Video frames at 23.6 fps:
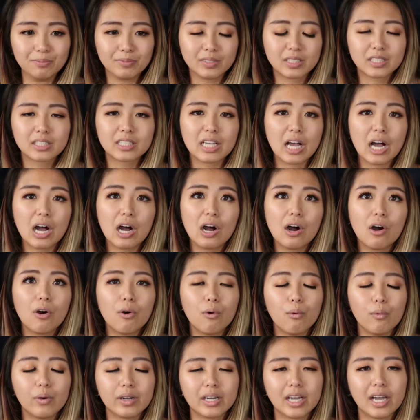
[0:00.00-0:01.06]

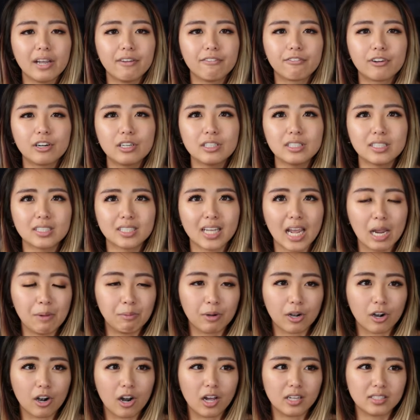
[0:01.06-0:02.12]
So when I first came
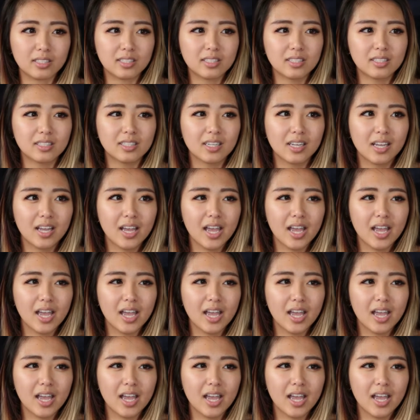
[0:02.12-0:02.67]
across